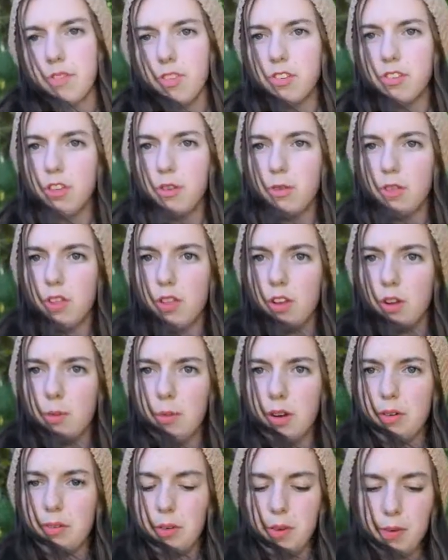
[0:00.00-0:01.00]
still with a little
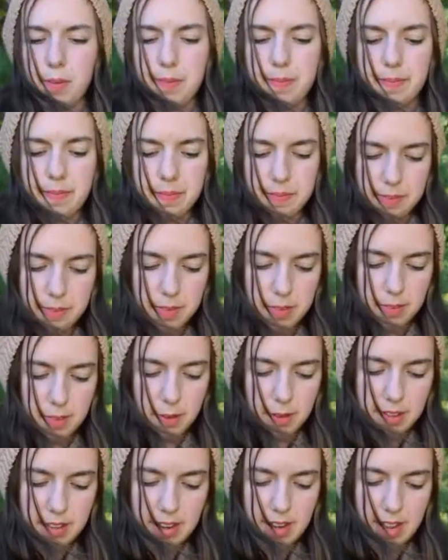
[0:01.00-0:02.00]
bit of room. So
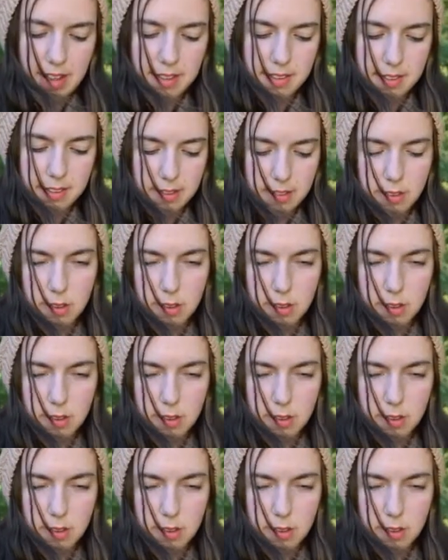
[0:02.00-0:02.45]
it's a nice